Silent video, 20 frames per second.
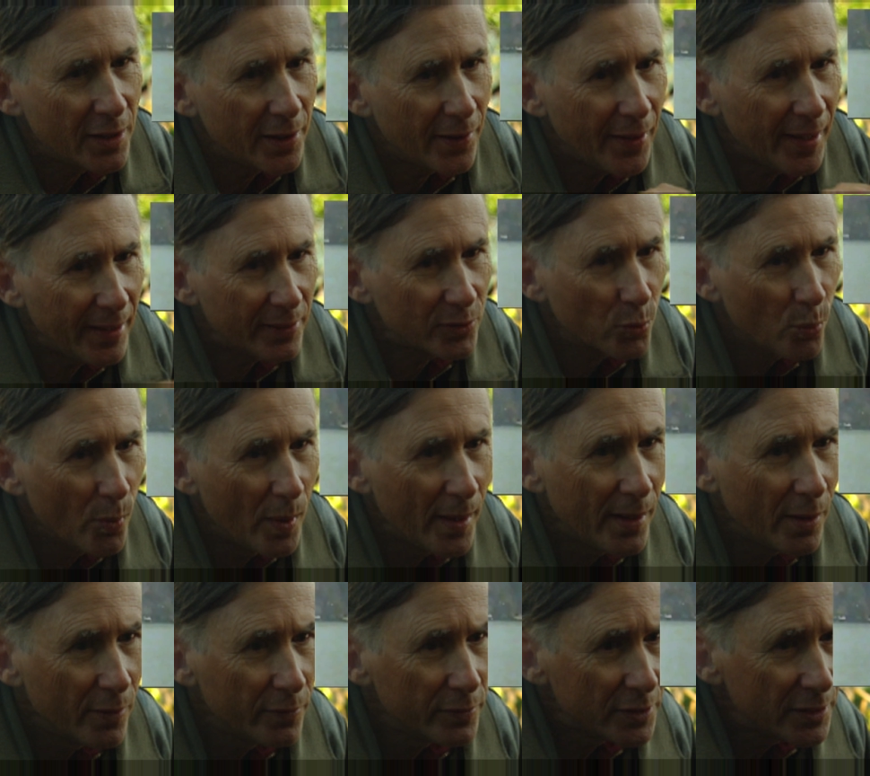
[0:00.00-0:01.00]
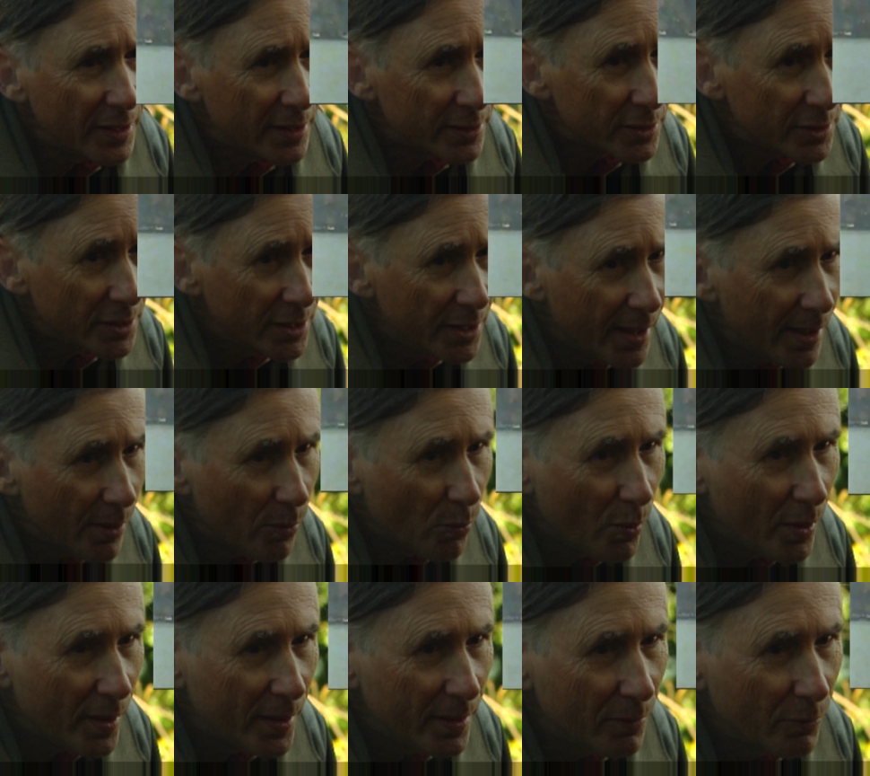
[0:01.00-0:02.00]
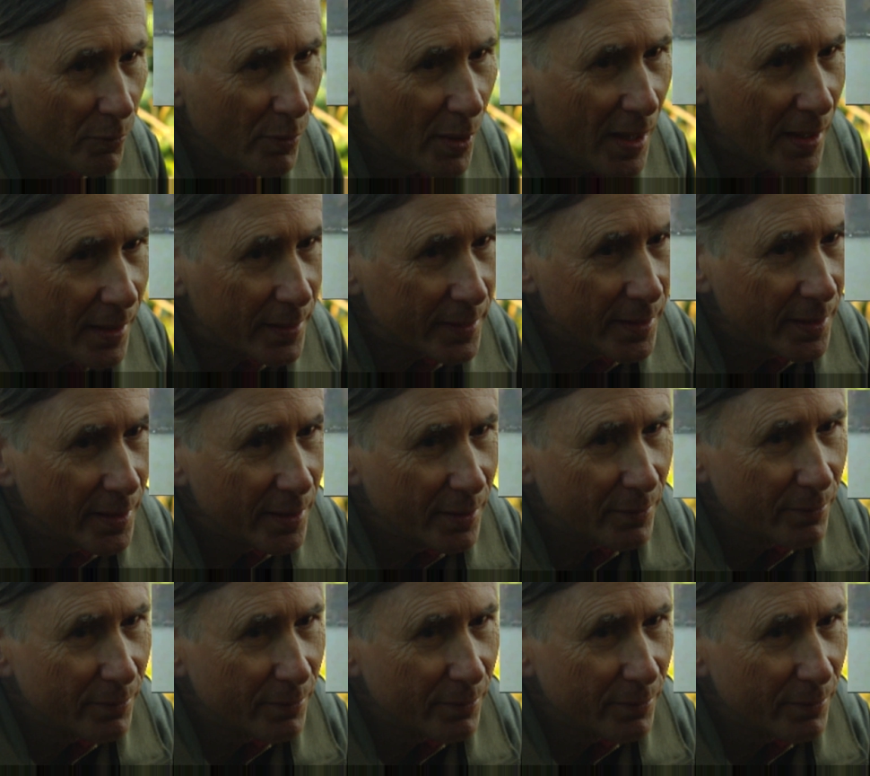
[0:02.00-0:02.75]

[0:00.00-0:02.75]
that's way over. Now see that white rock there?